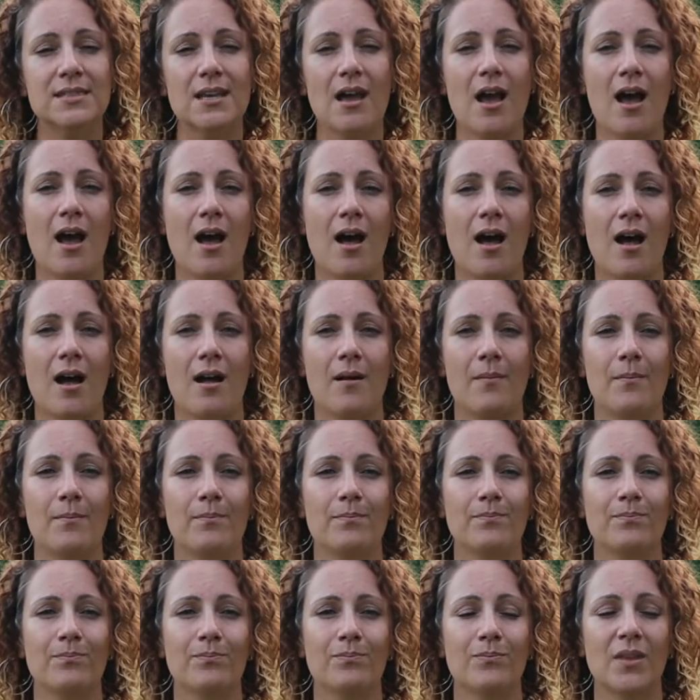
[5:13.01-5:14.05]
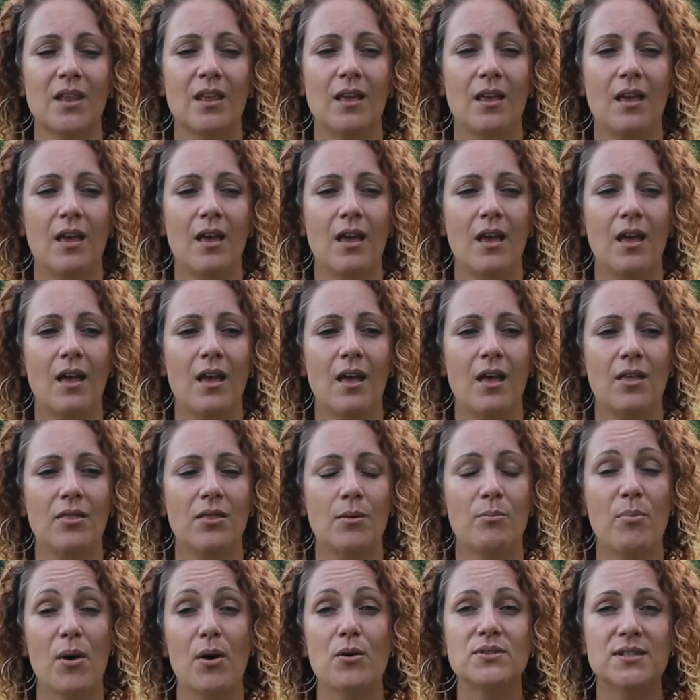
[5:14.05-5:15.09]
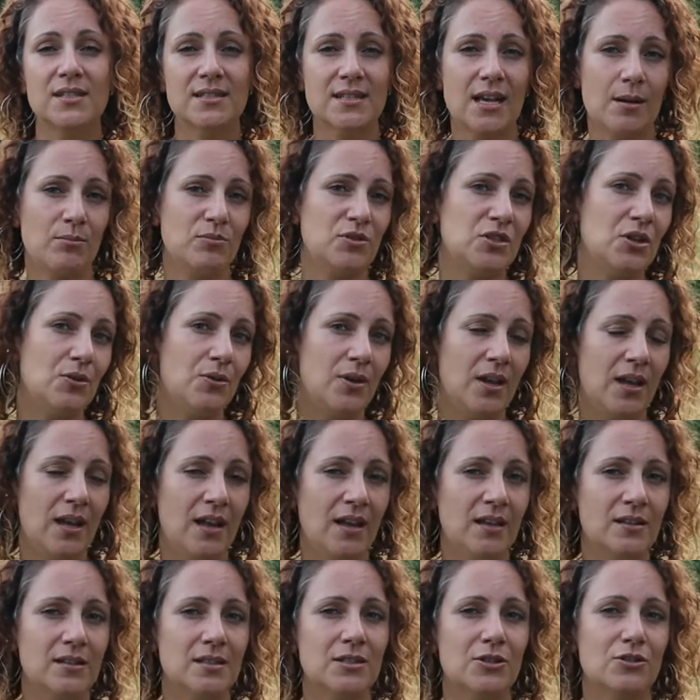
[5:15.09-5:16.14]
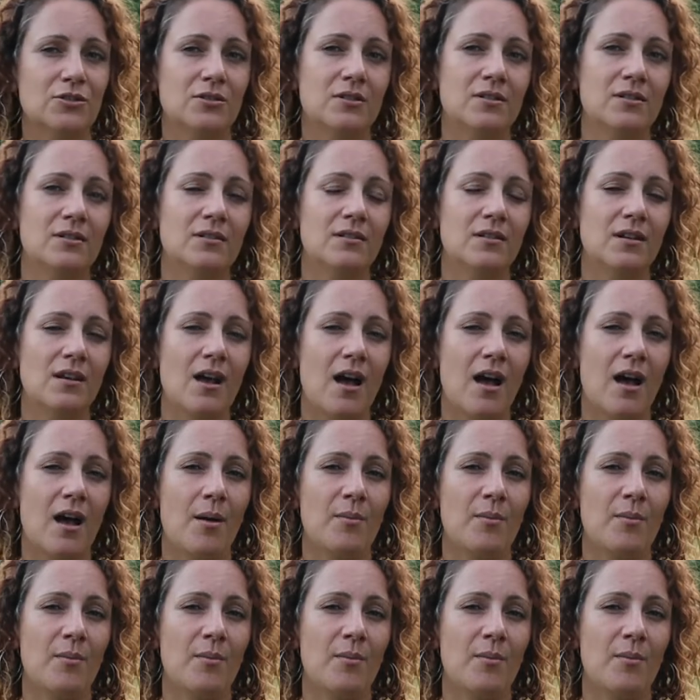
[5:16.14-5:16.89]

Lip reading: the poses I'm doing in certain